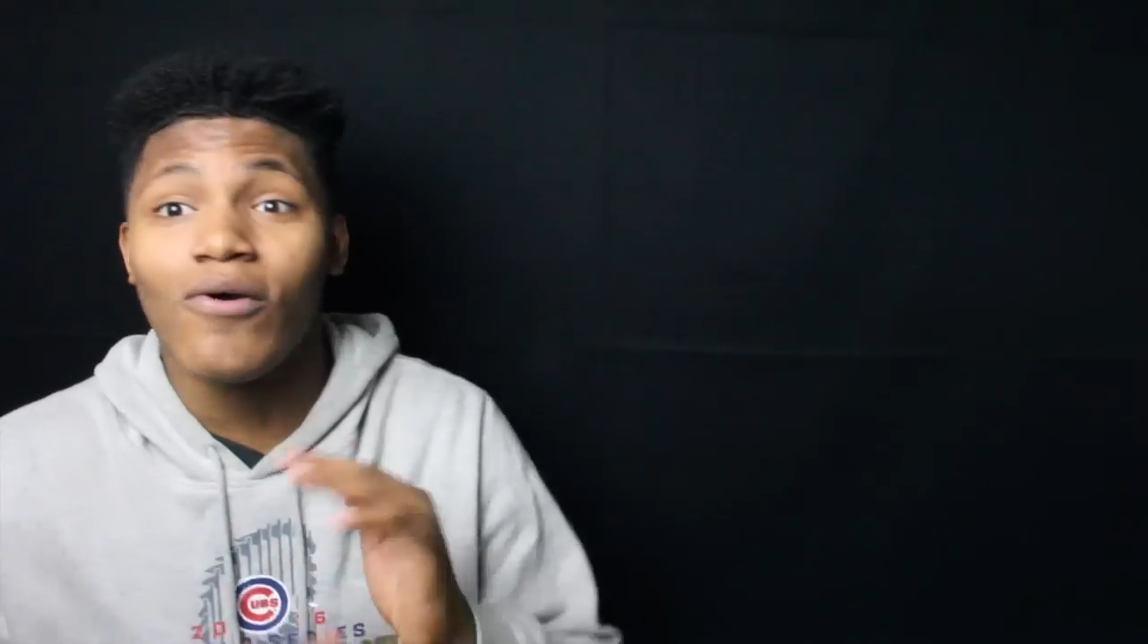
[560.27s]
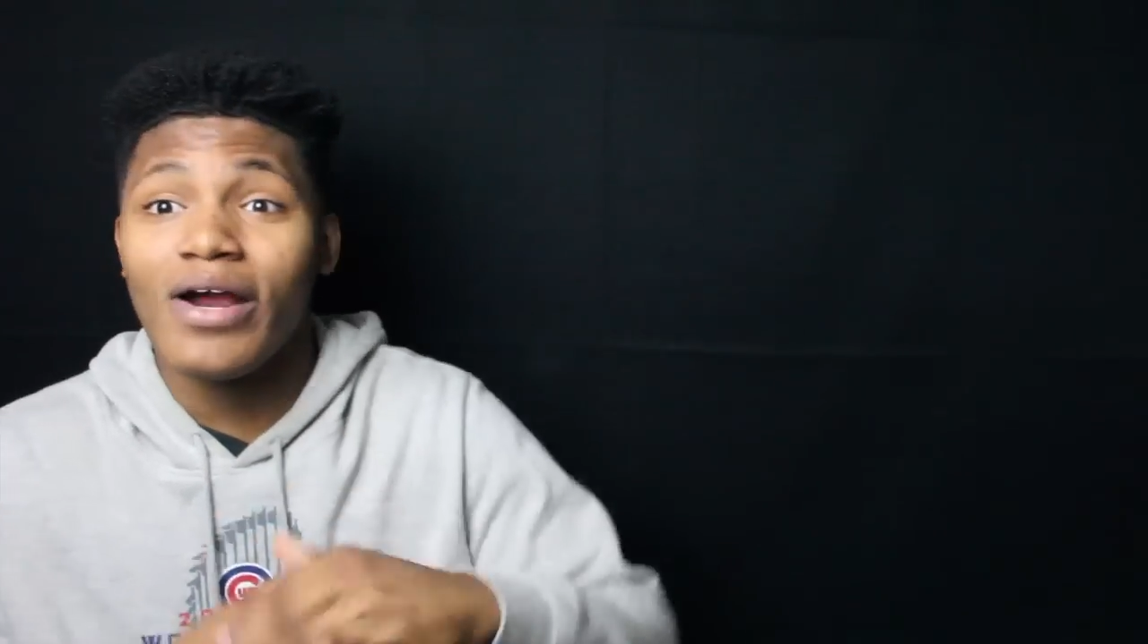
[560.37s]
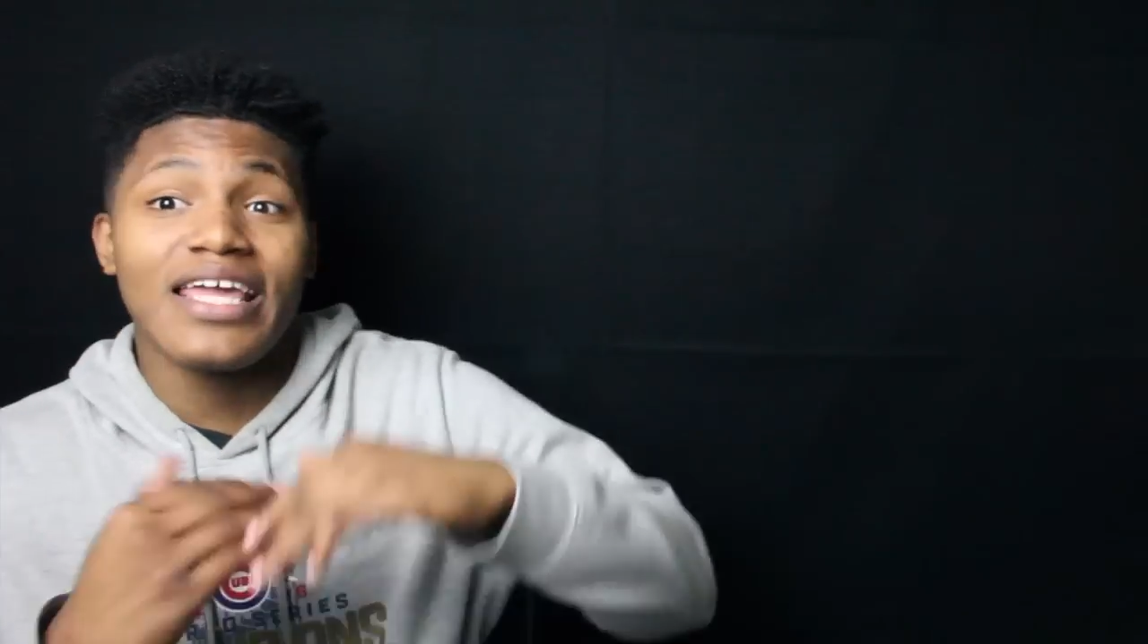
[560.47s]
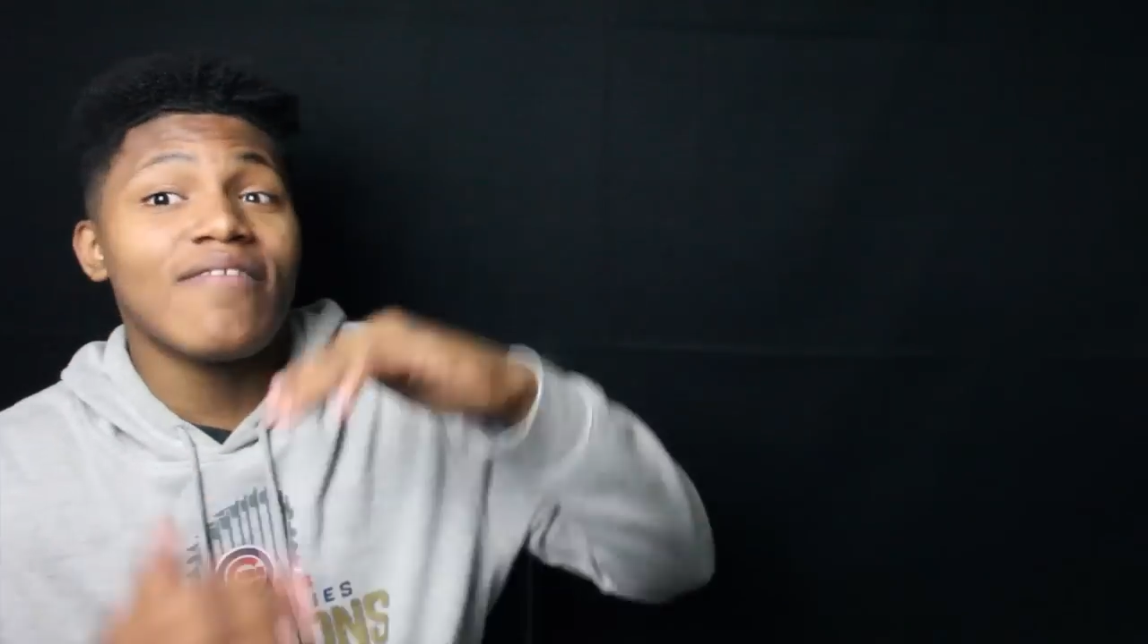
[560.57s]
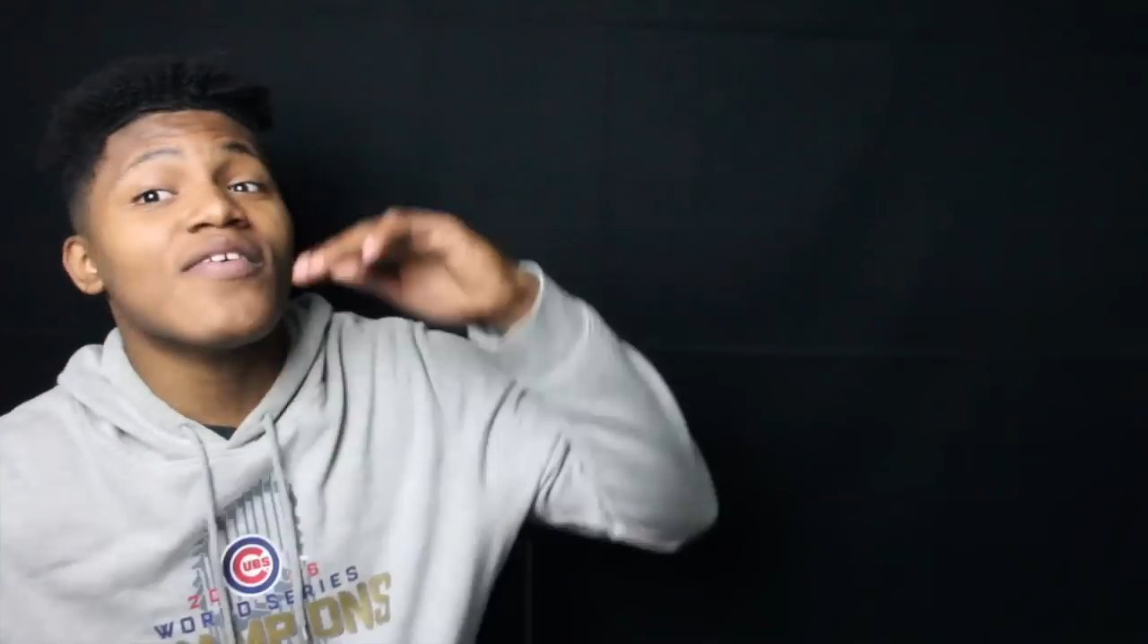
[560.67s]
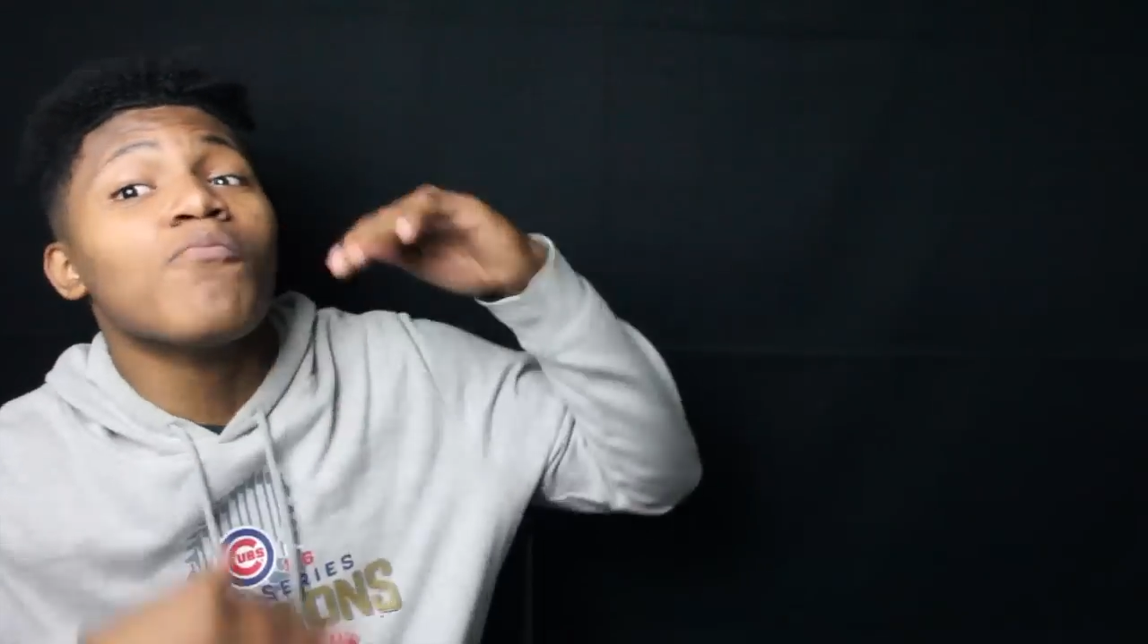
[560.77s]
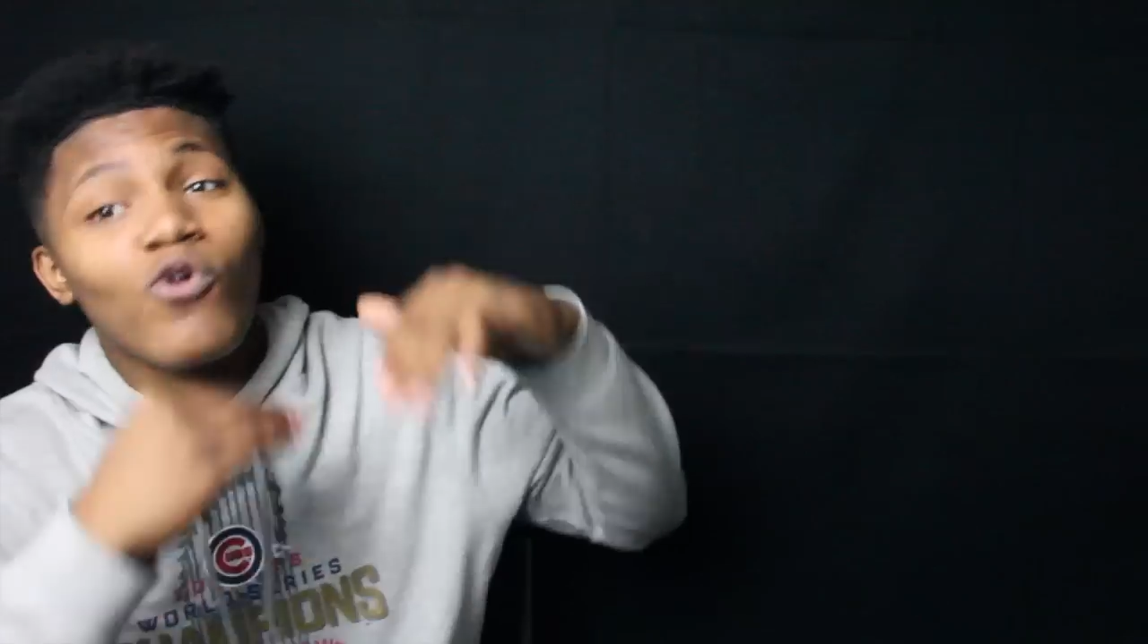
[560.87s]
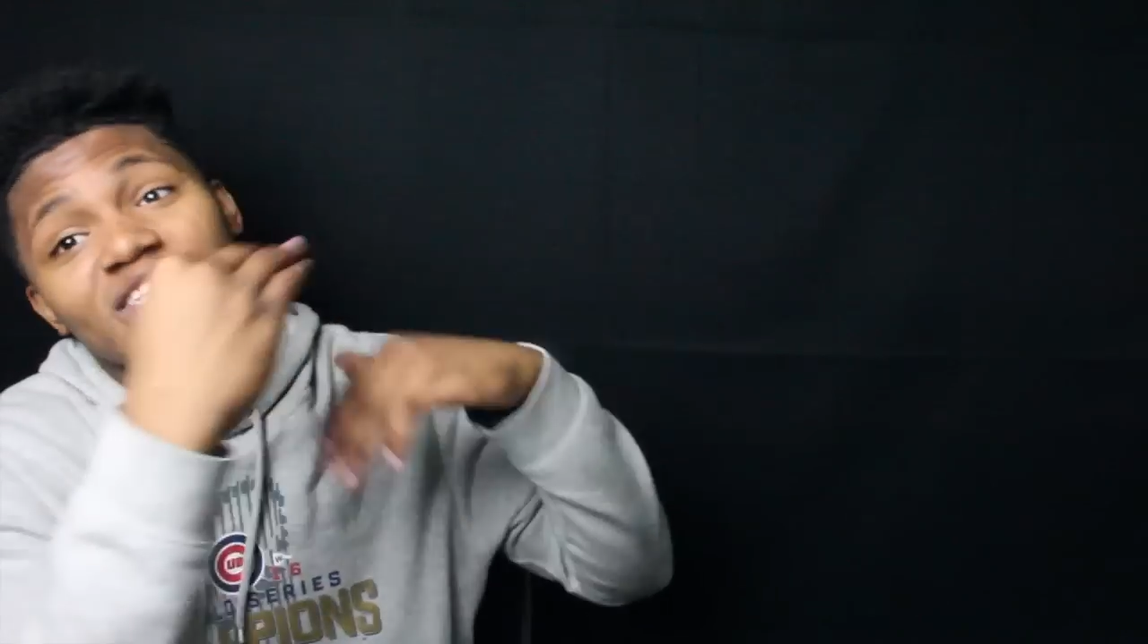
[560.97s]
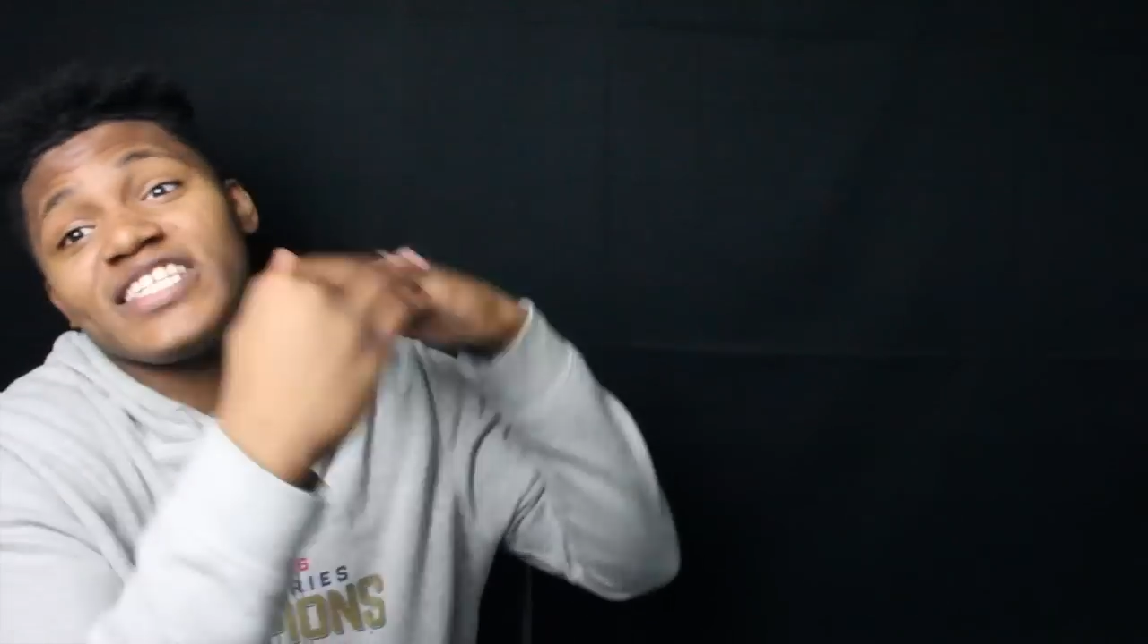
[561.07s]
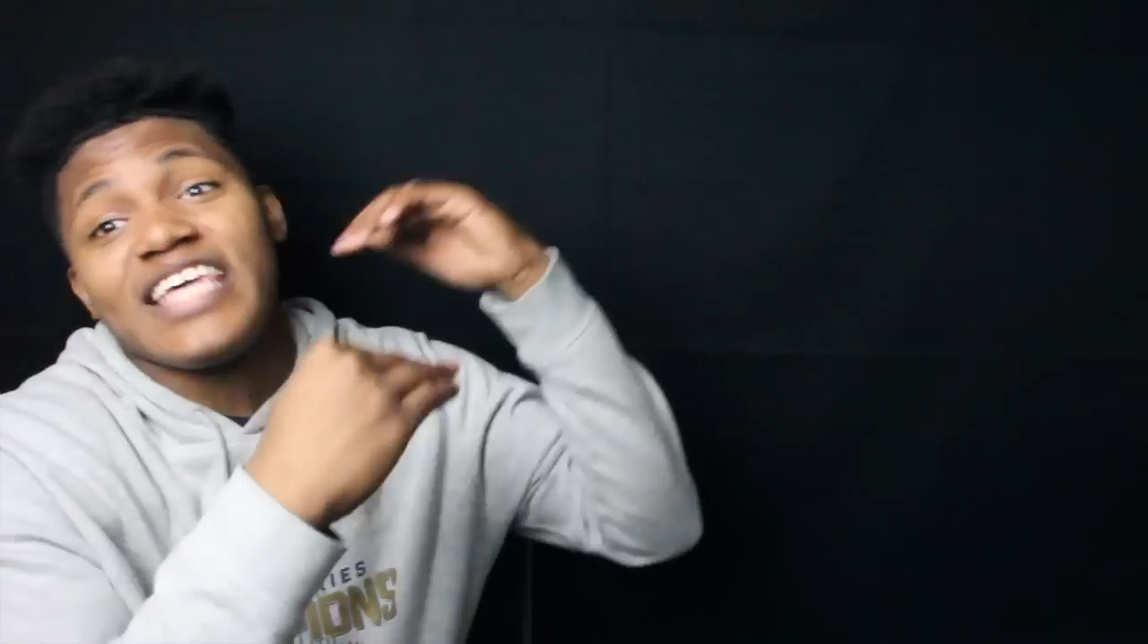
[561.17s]
or even
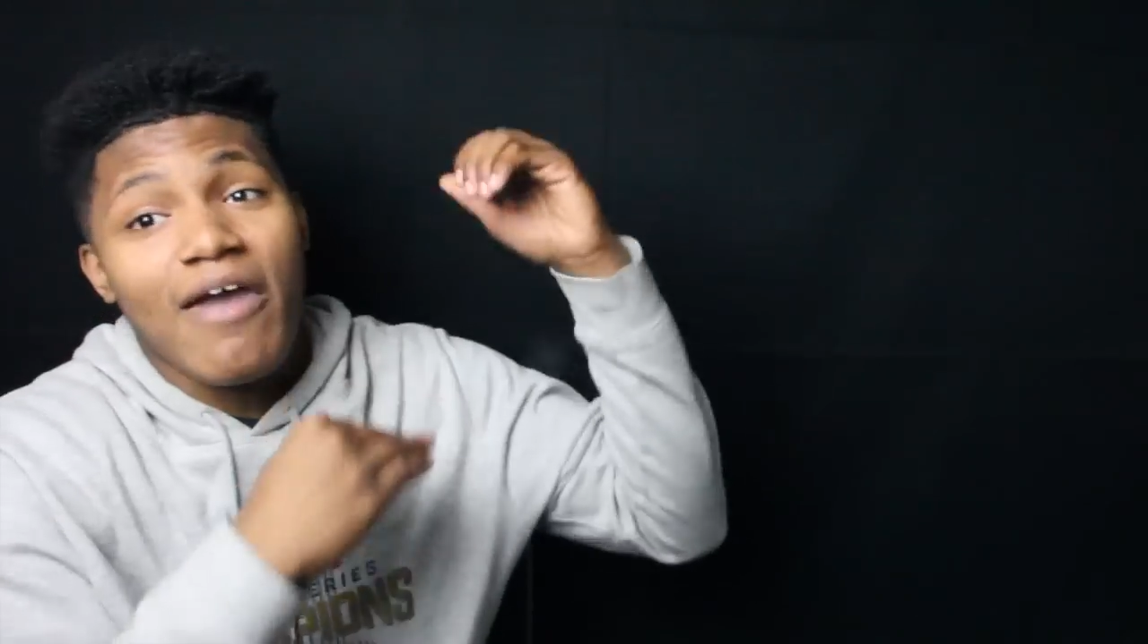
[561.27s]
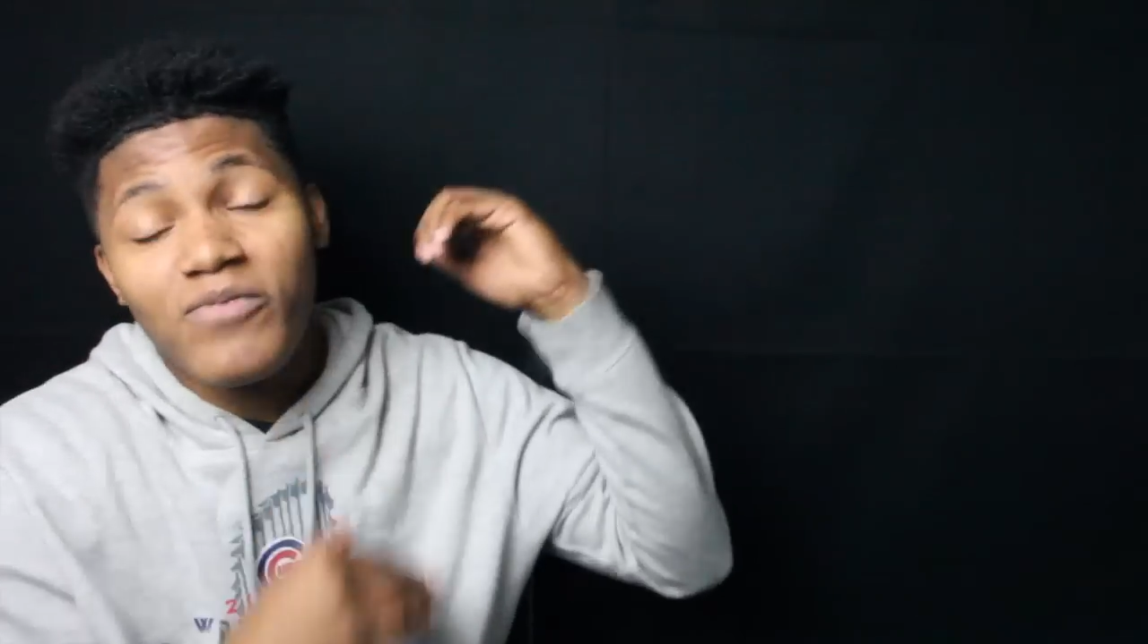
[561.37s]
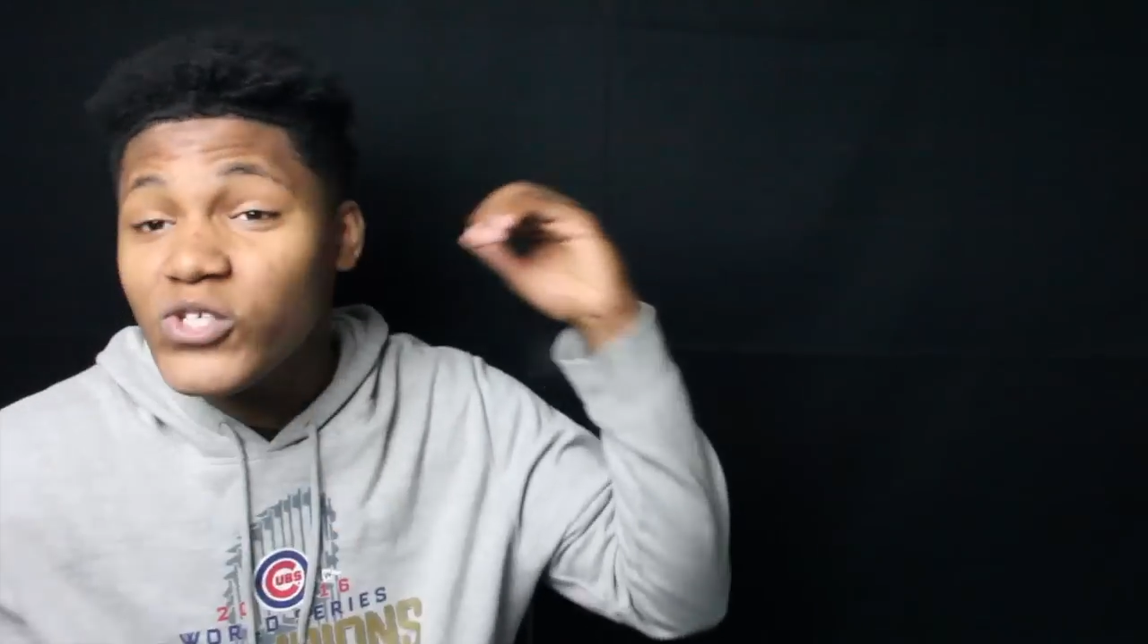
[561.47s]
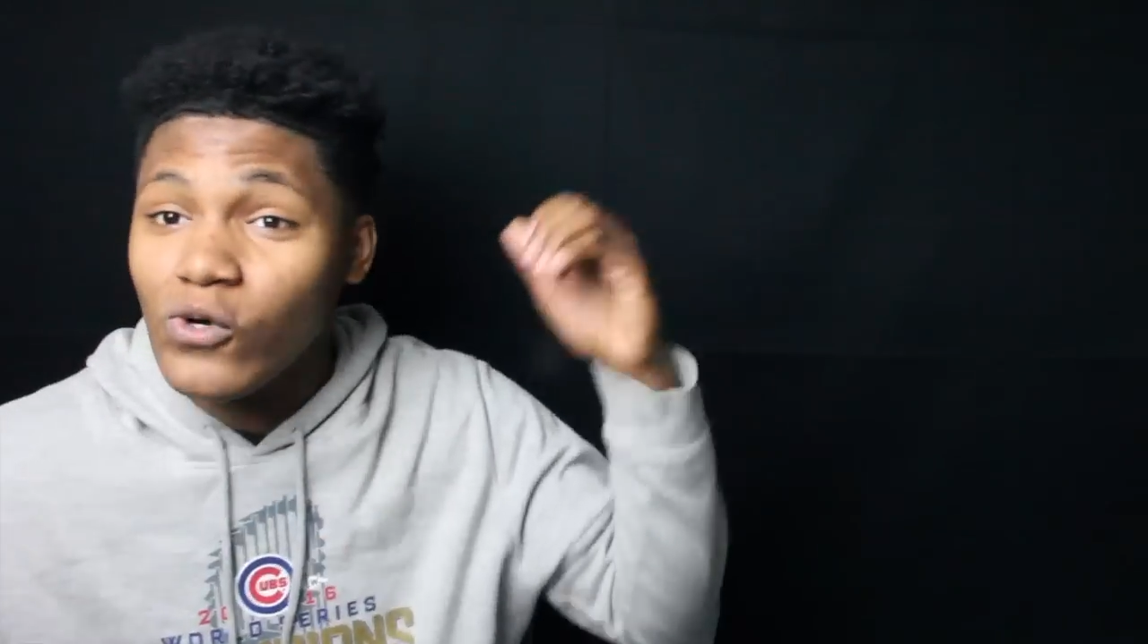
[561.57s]
more savage